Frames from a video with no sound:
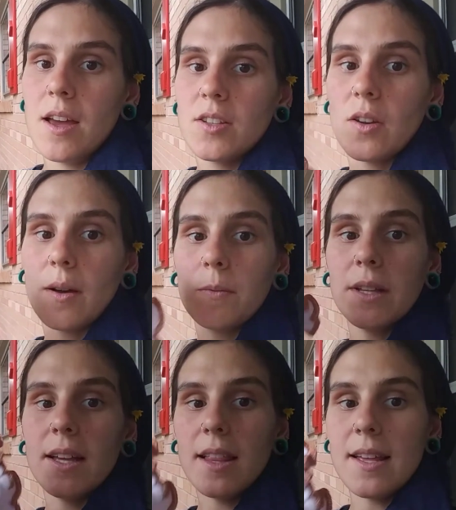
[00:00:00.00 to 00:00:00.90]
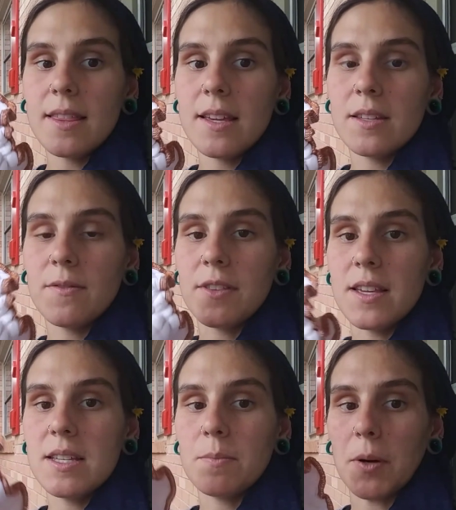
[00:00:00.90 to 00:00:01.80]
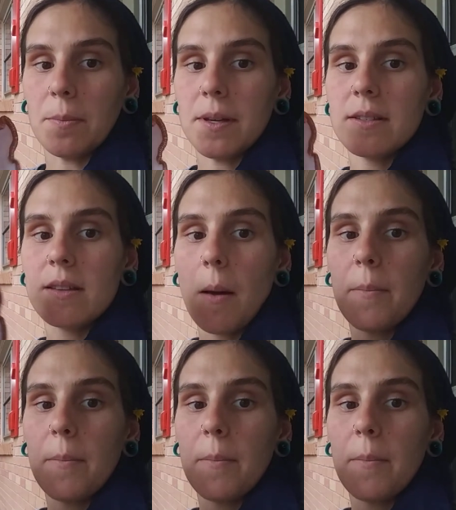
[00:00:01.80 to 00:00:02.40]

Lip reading: So I really like these for these purpose.